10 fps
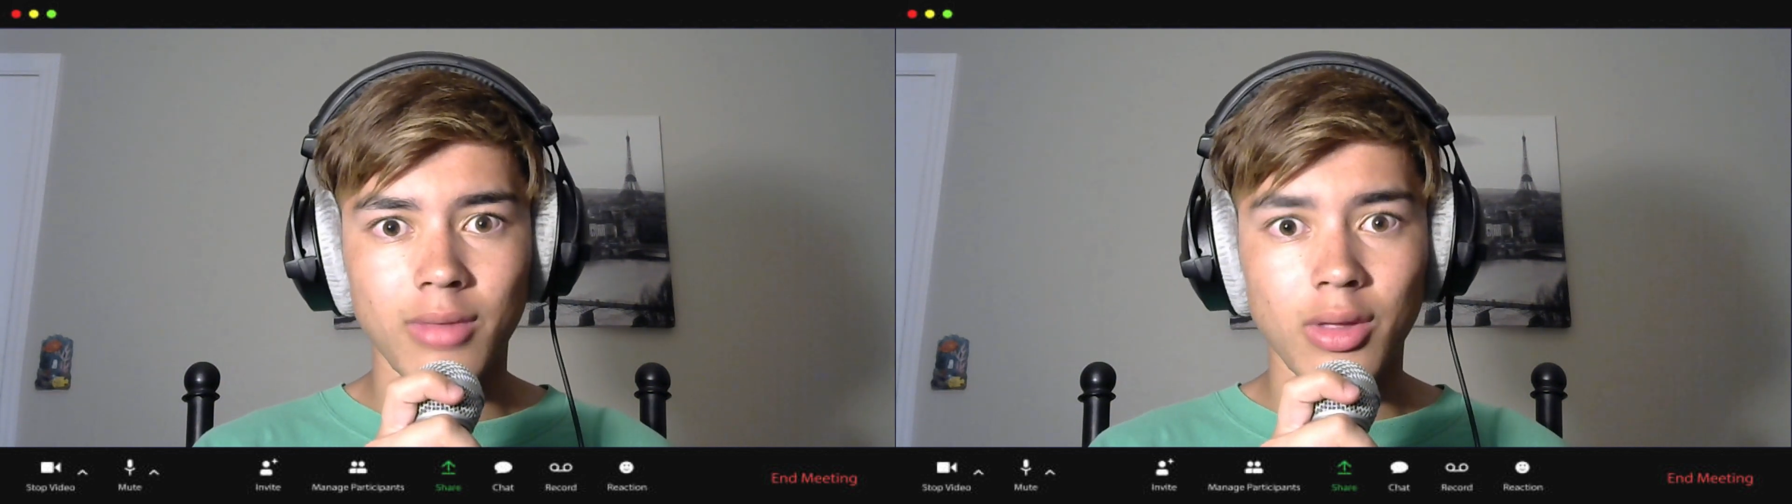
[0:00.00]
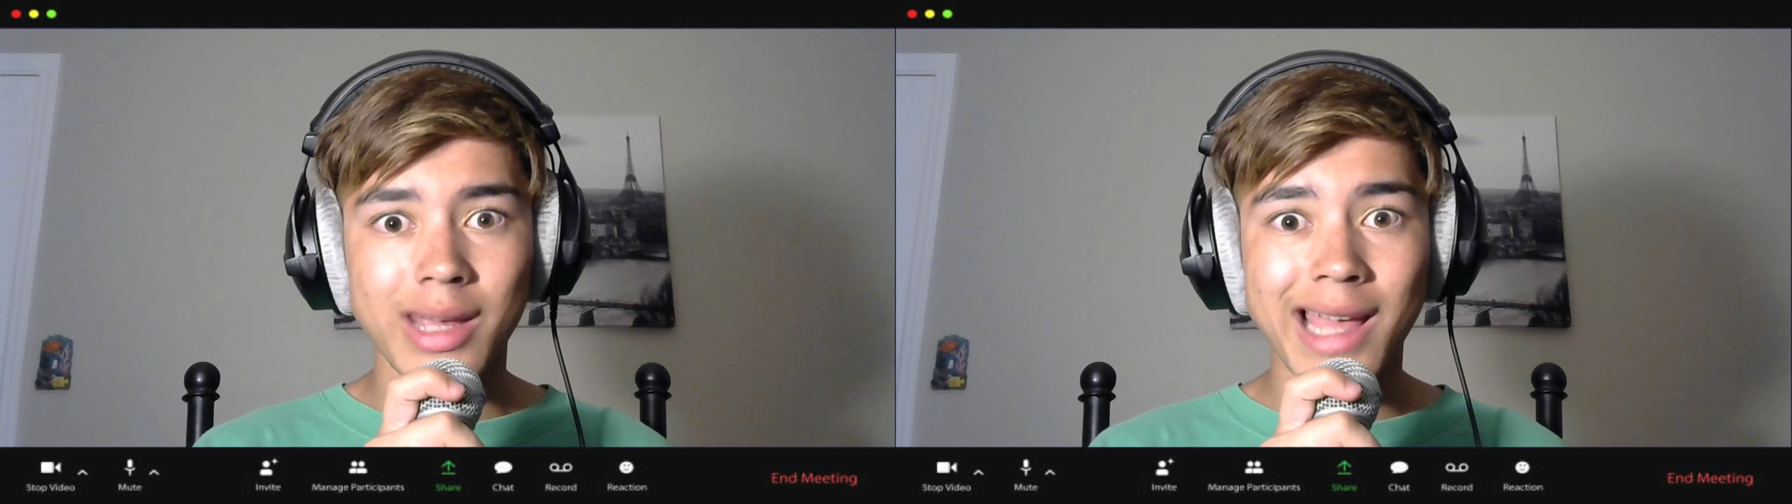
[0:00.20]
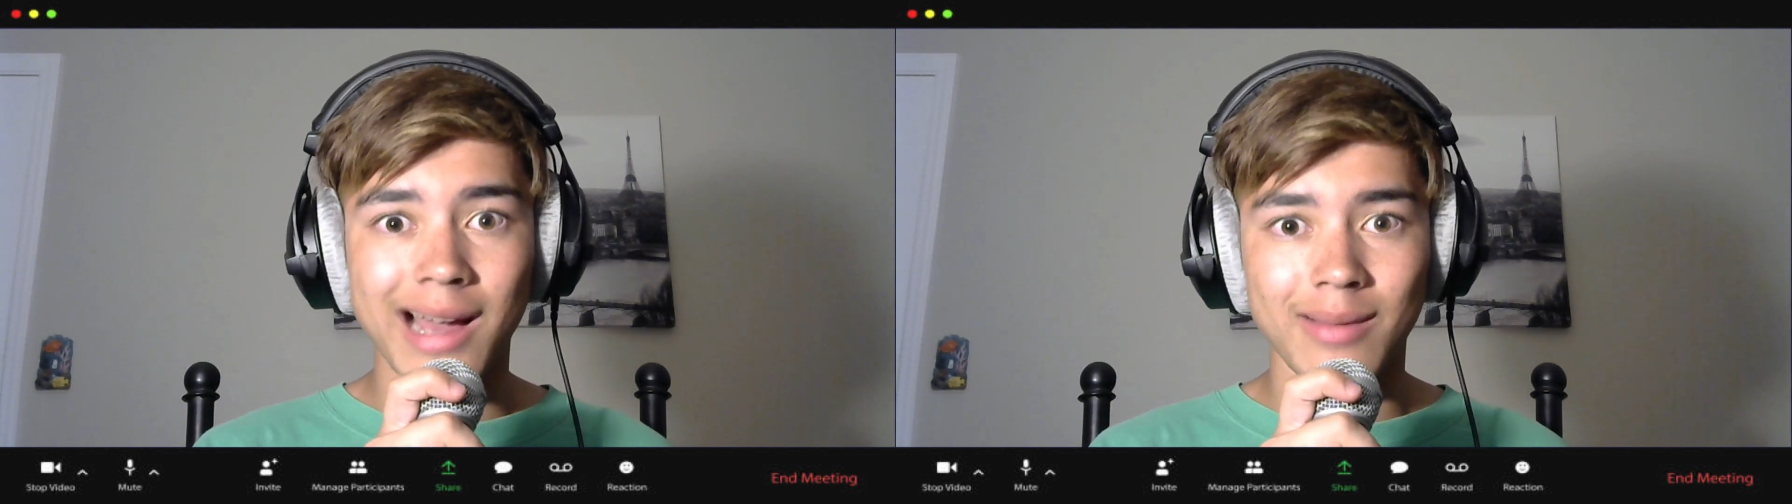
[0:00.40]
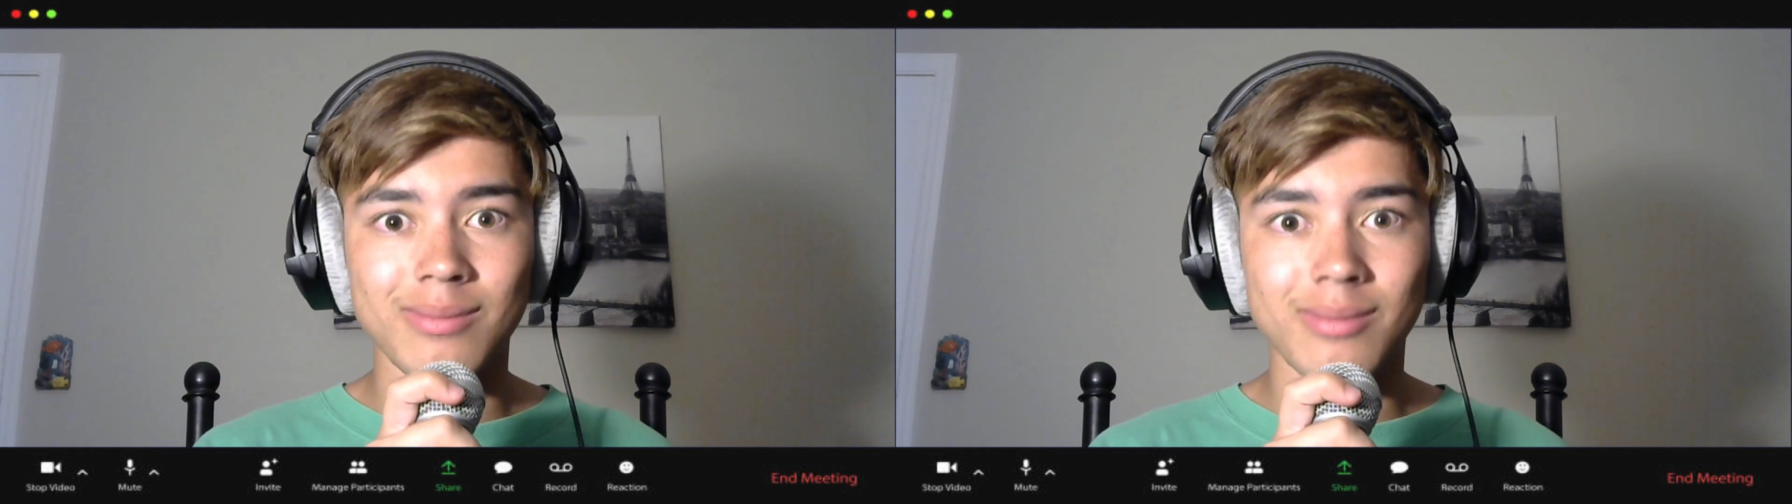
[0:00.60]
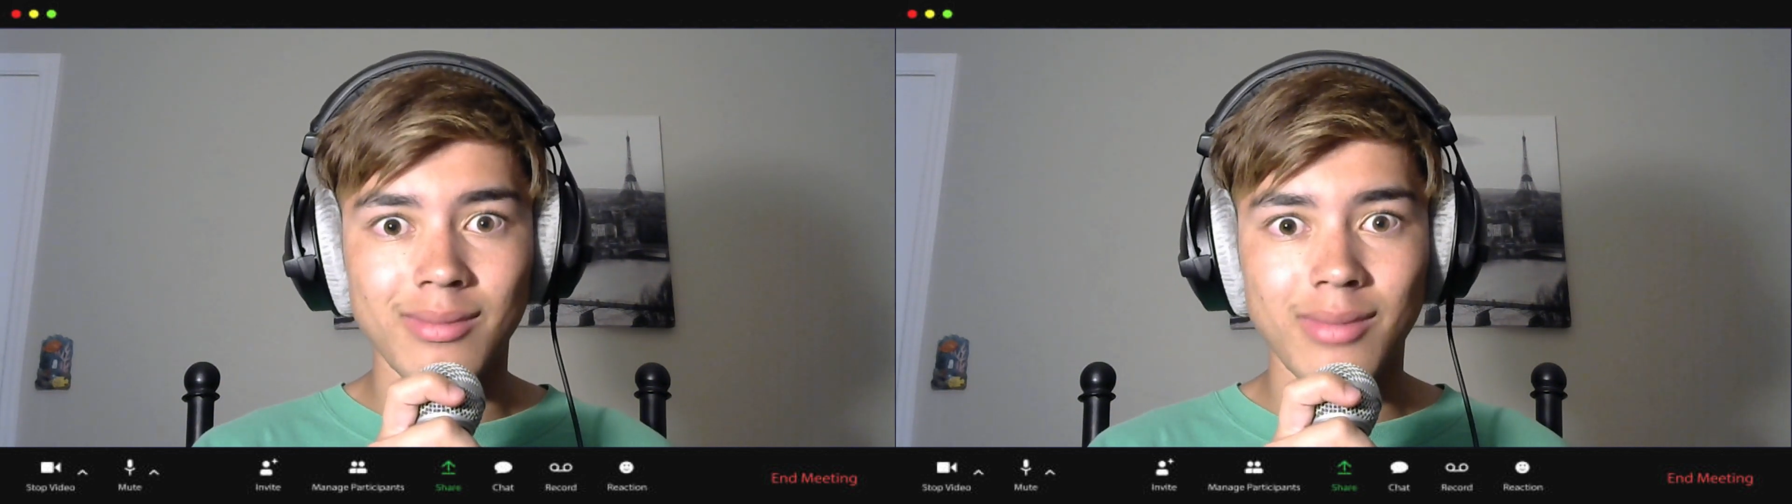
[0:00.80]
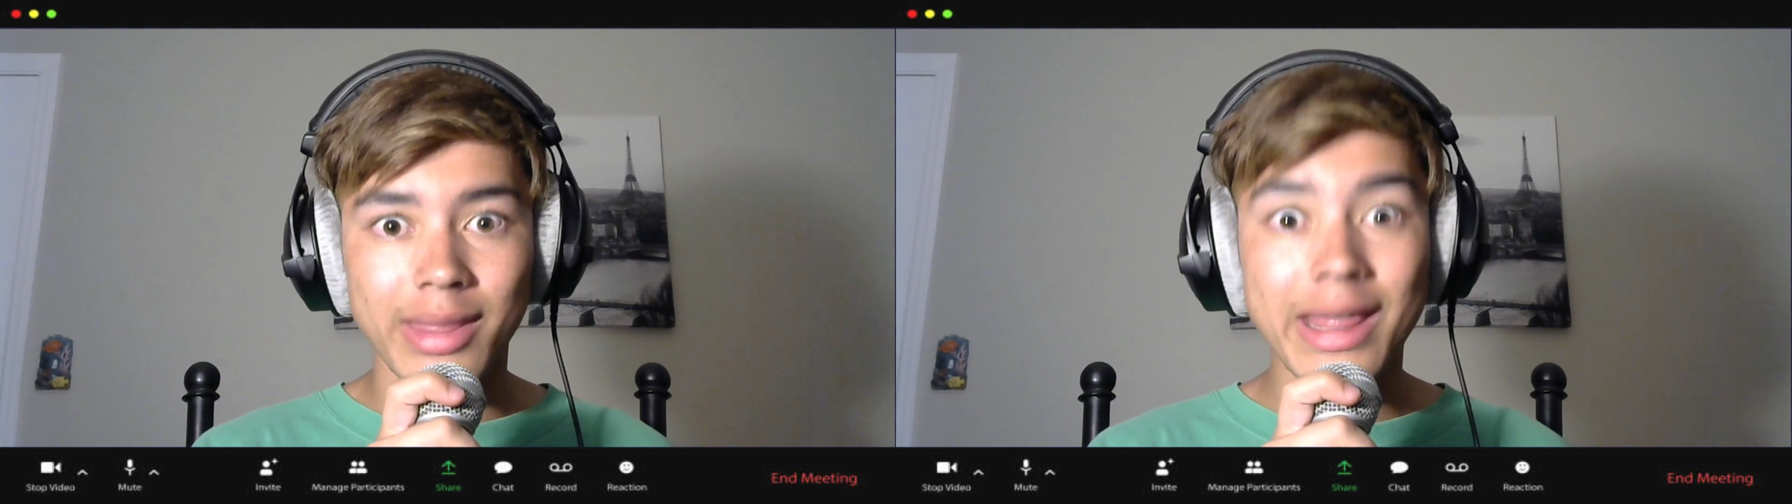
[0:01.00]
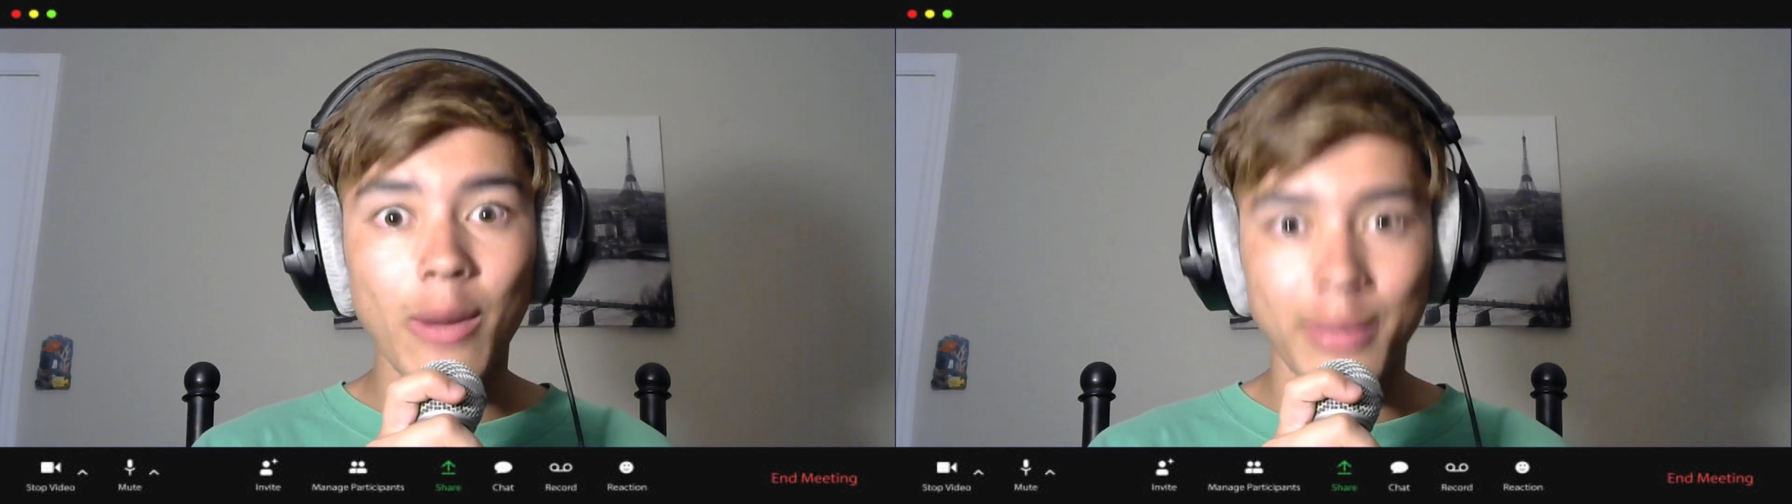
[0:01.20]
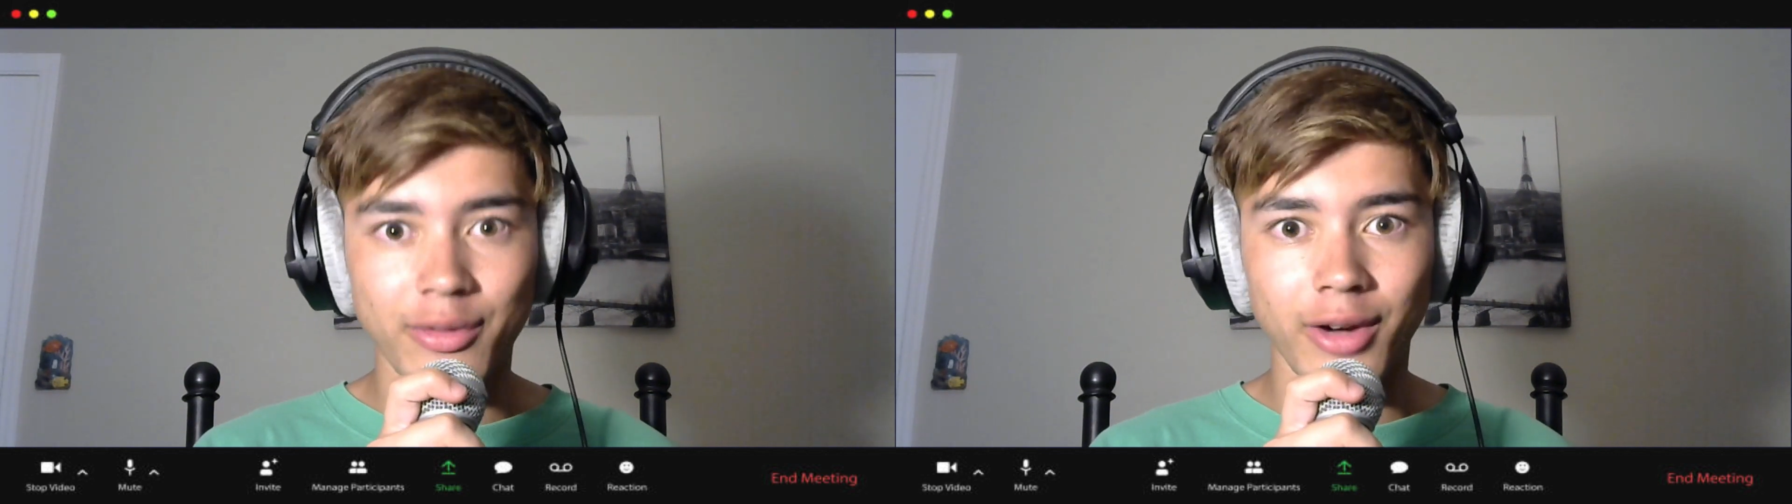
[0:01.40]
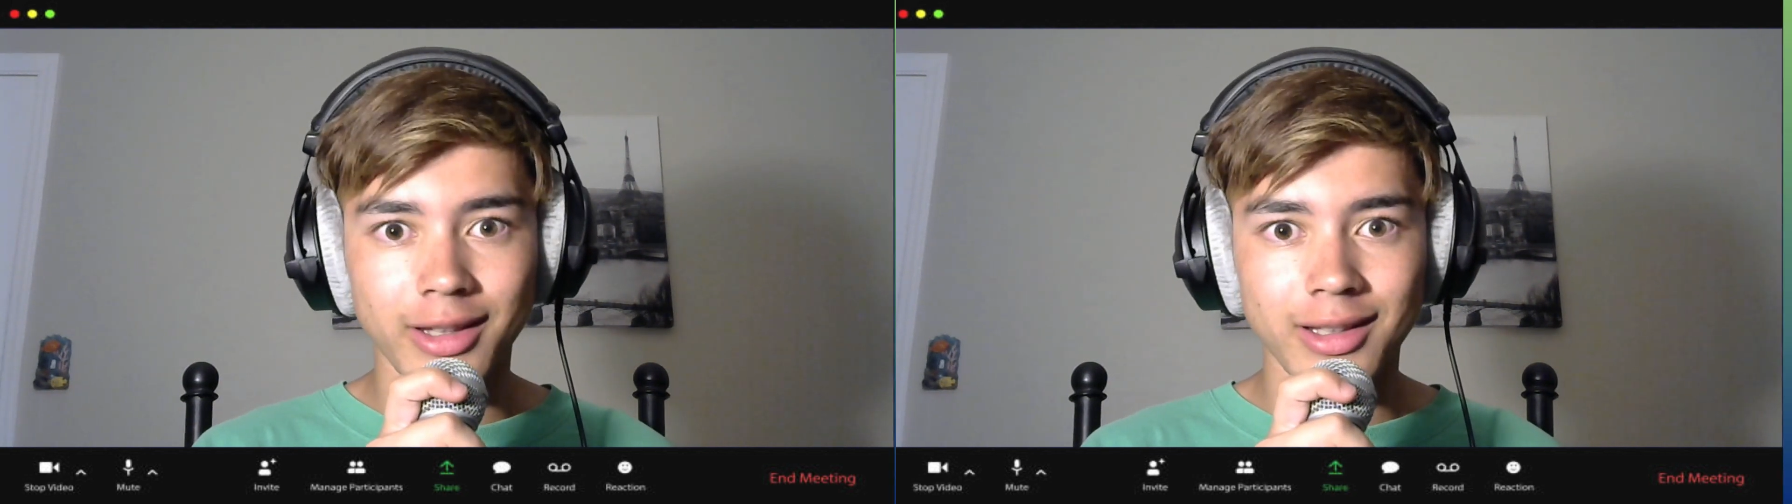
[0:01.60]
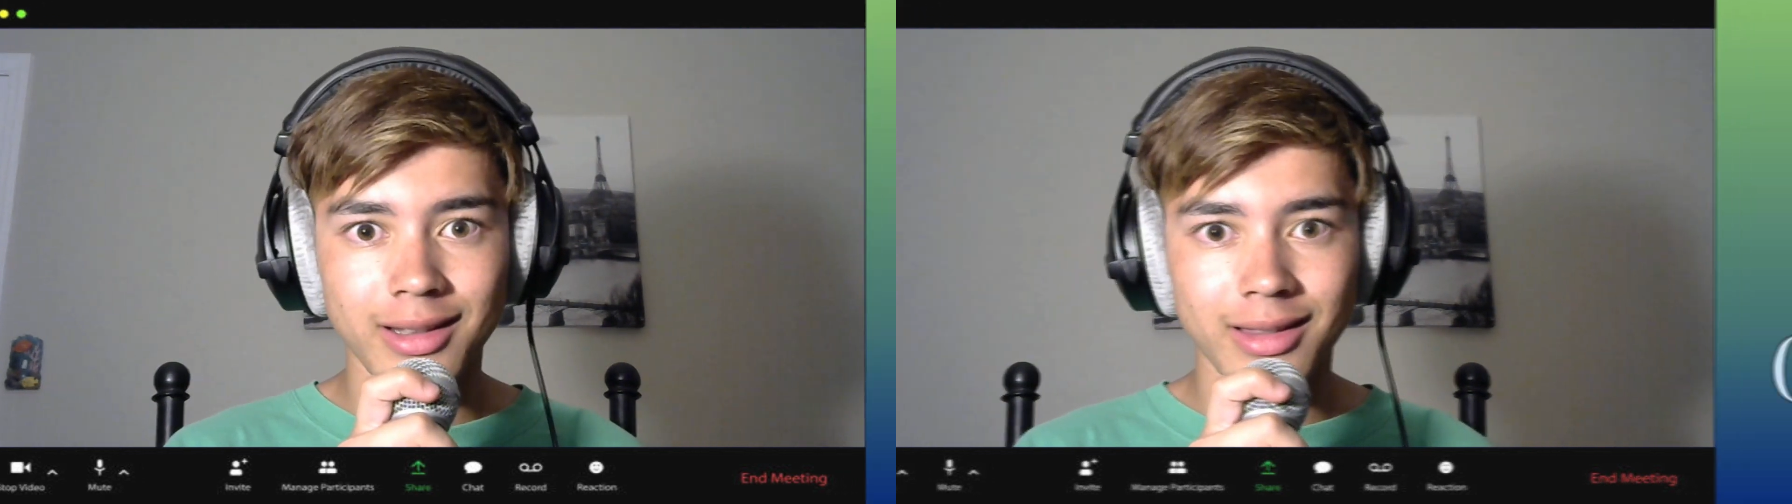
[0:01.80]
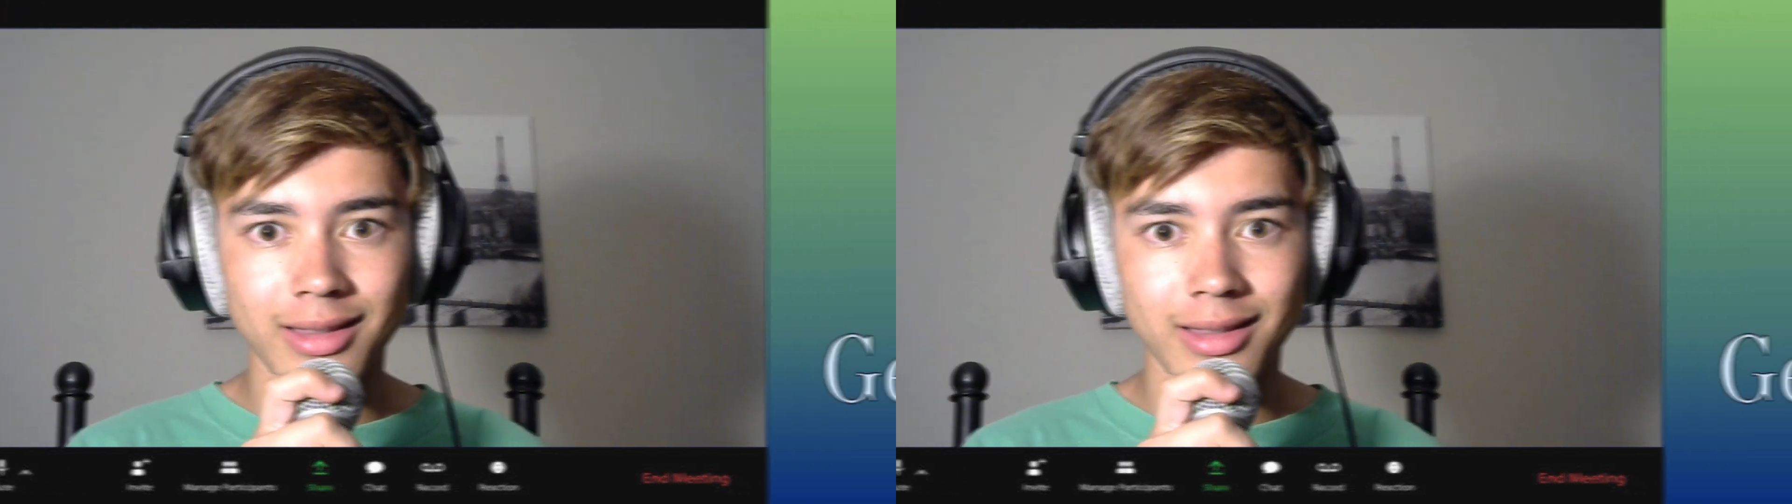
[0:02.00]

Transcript: So yeah, that'll be fun.